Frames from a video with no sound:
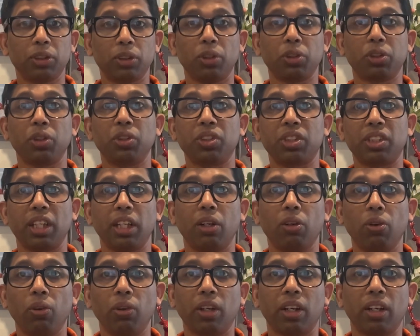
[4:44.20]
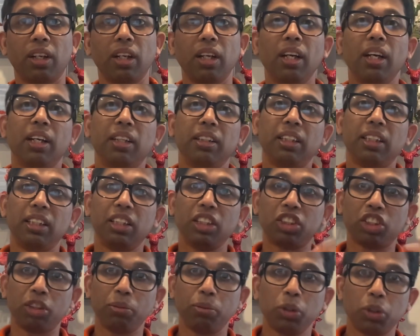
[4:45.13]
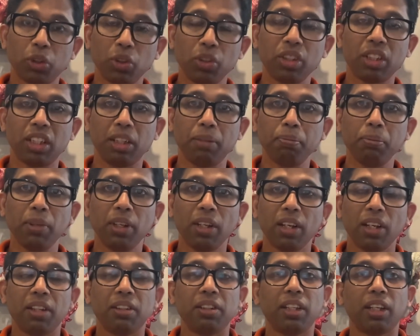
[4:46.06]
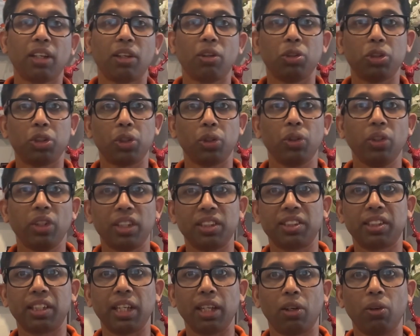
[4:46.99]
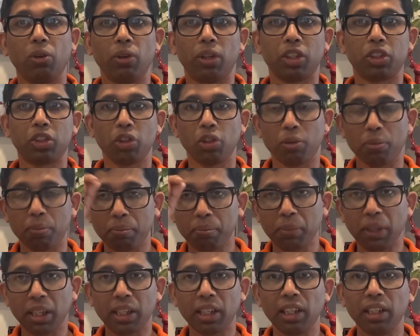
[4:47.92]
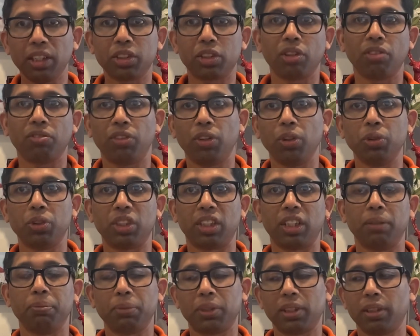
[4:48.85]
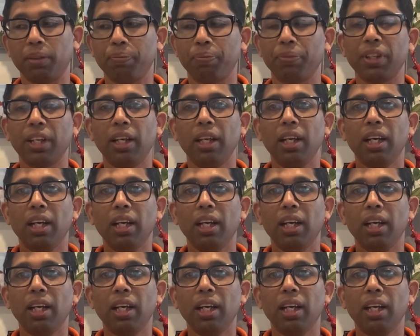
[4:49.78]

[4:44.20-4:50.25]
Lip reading: is also a stakeholder. The distribution team, they are also a stakeholder. So make a list of those teams.